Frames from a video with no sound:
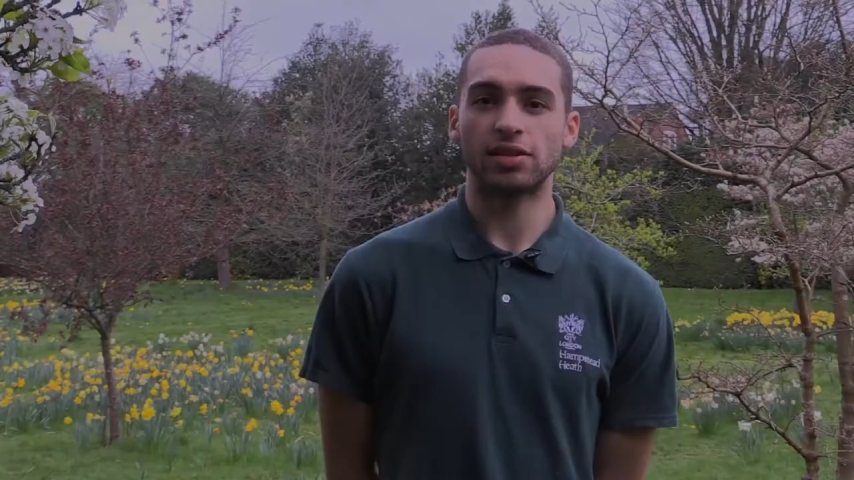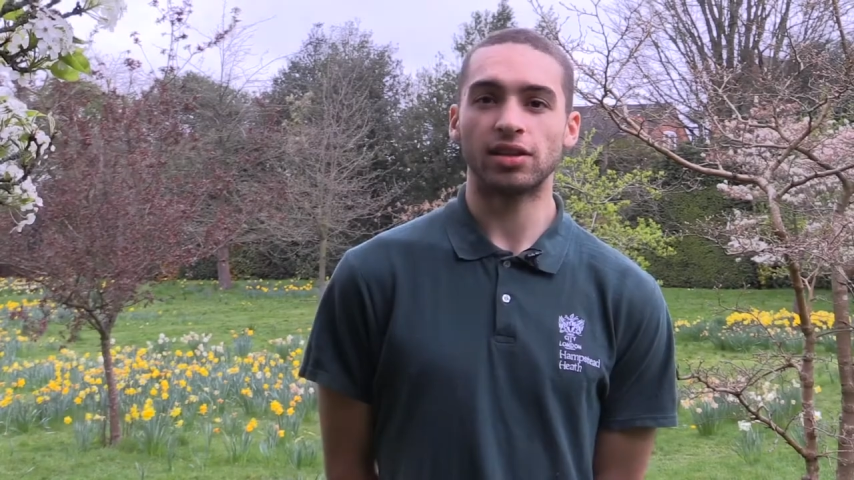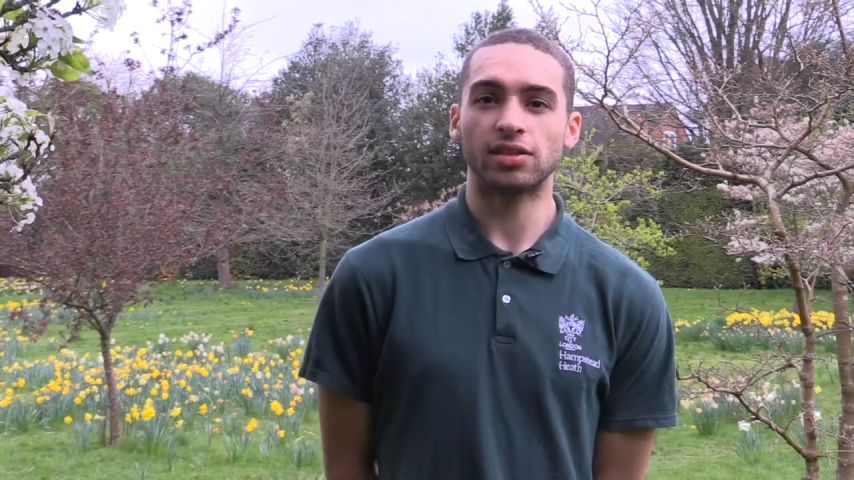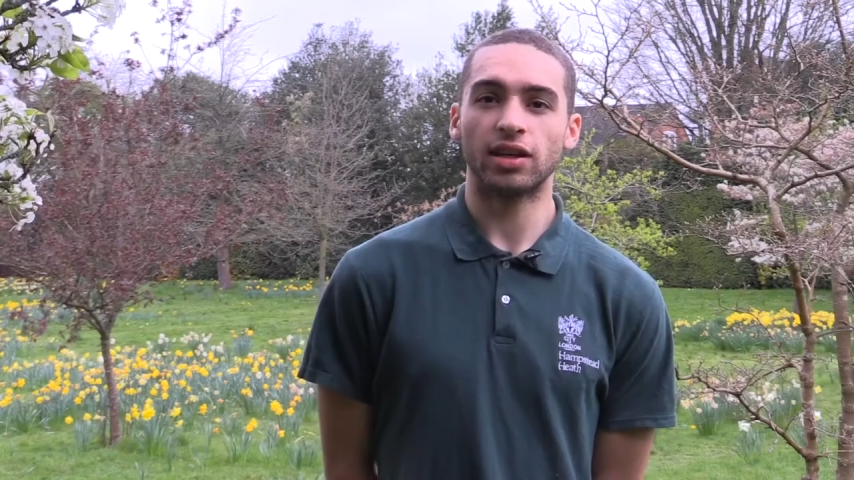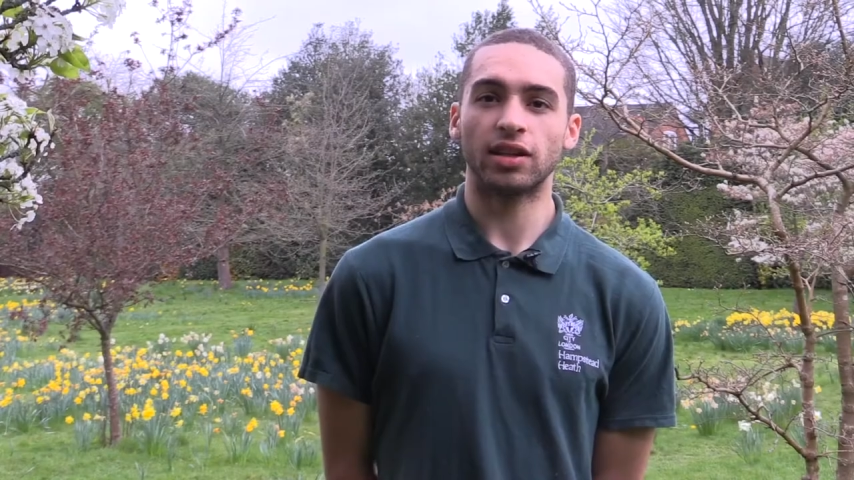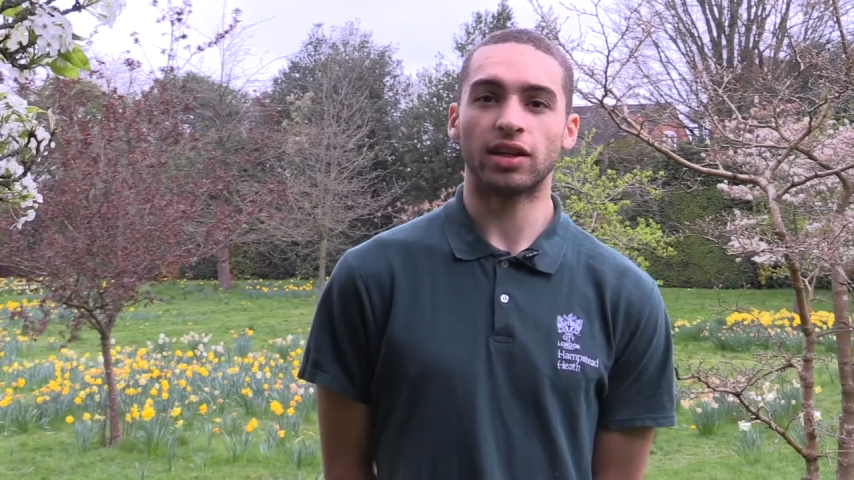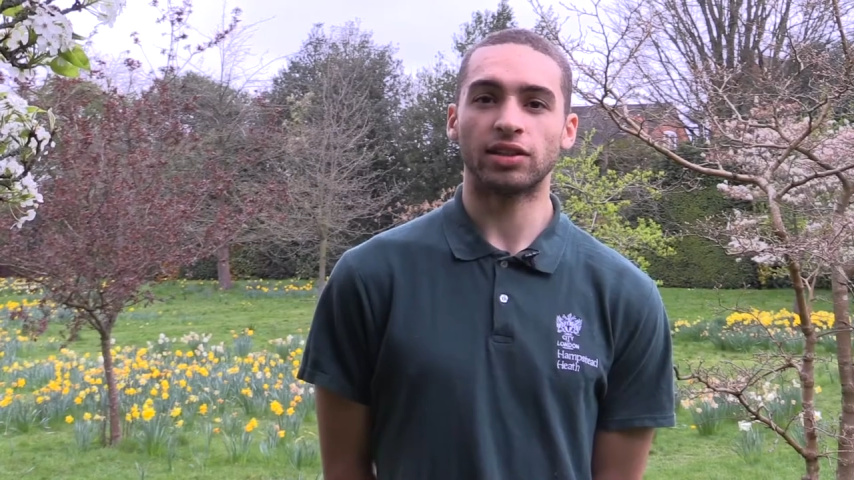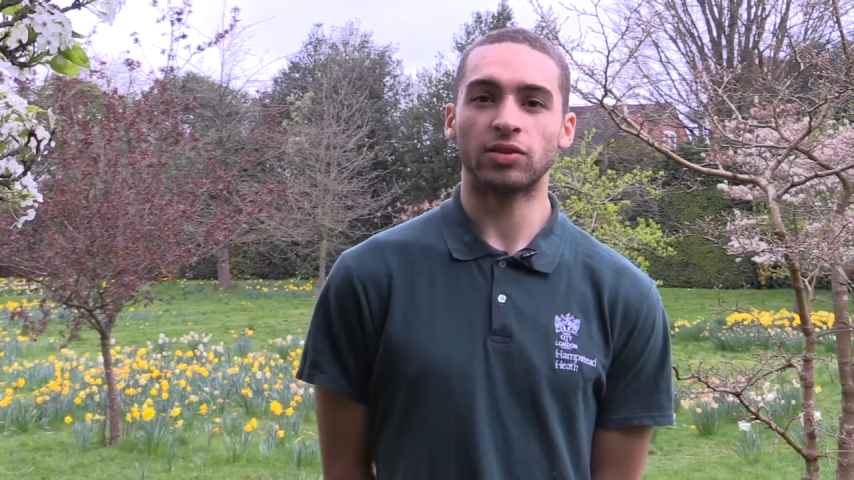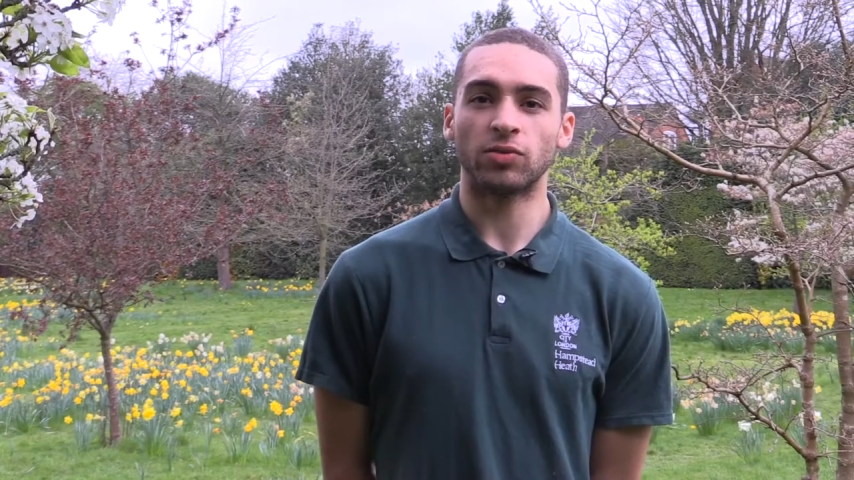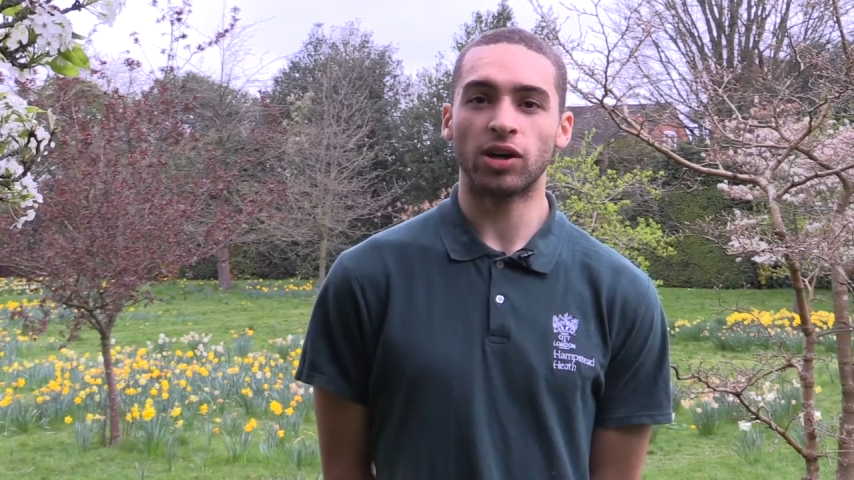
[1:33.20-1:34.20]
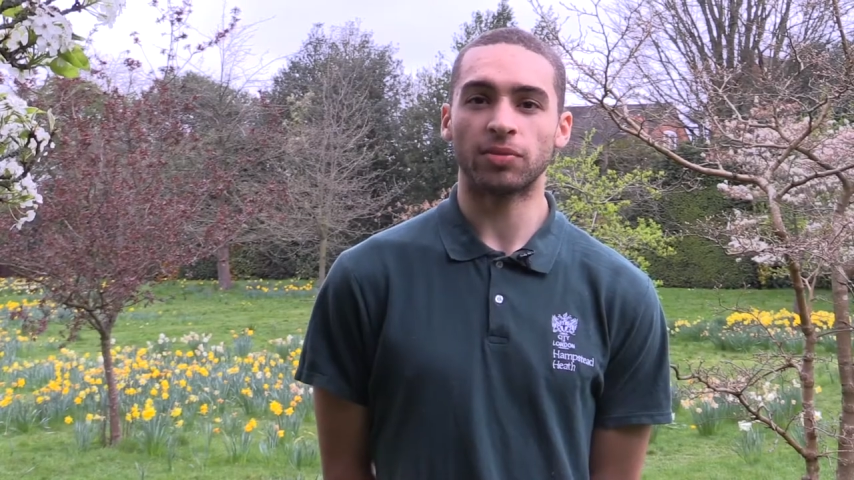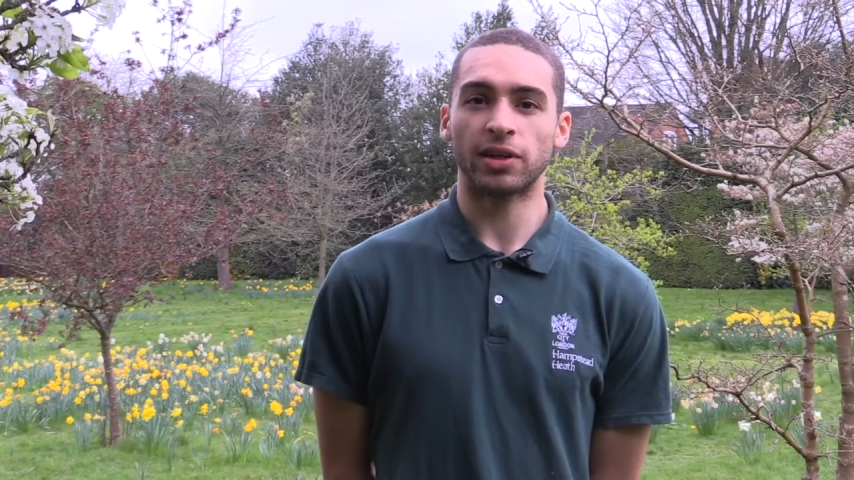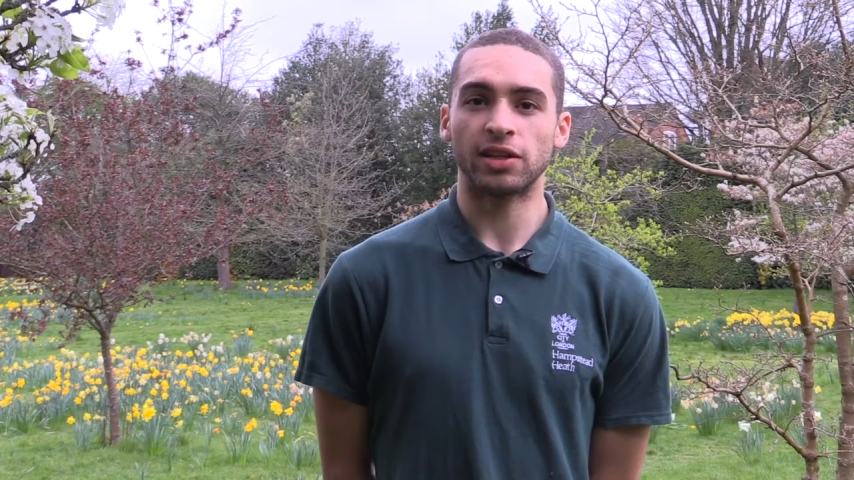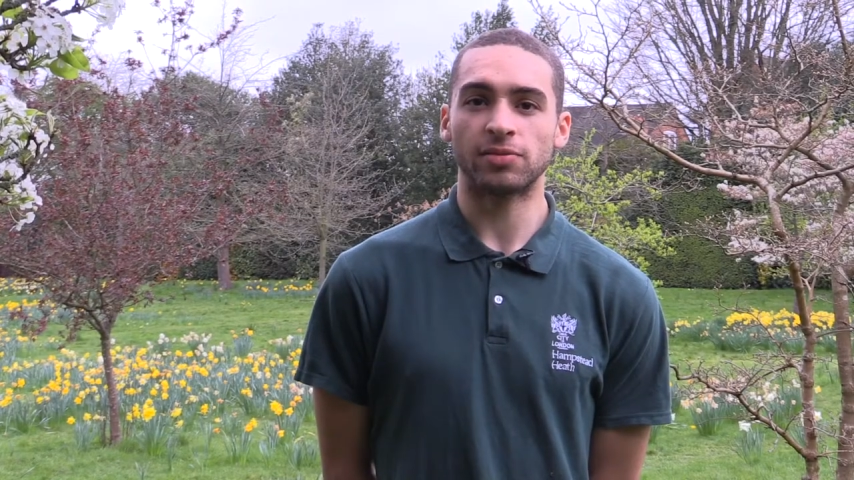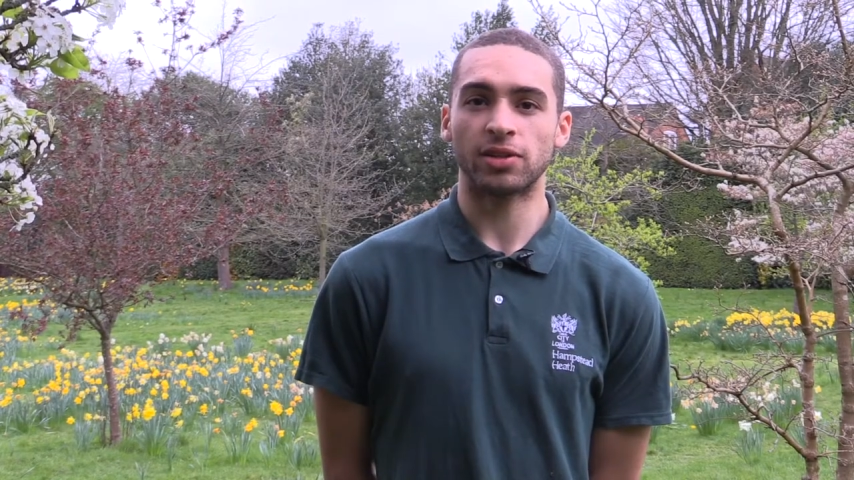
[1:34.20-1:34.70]
16, I did a work
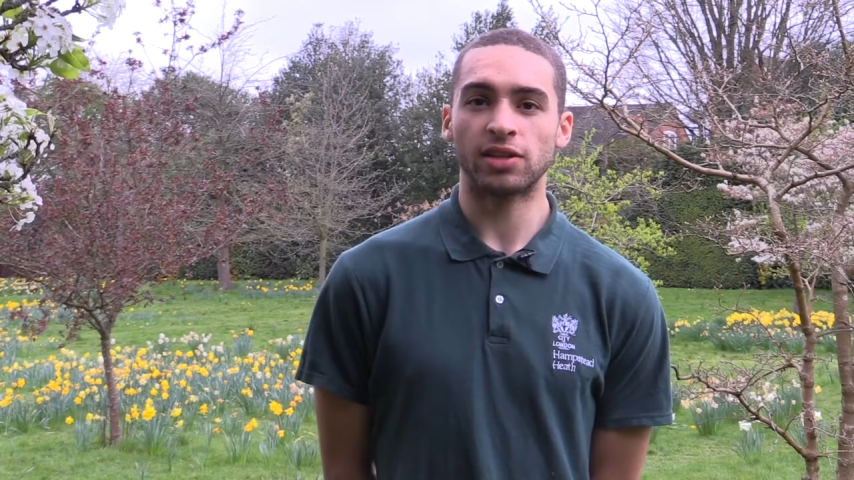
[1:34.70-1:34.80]
placement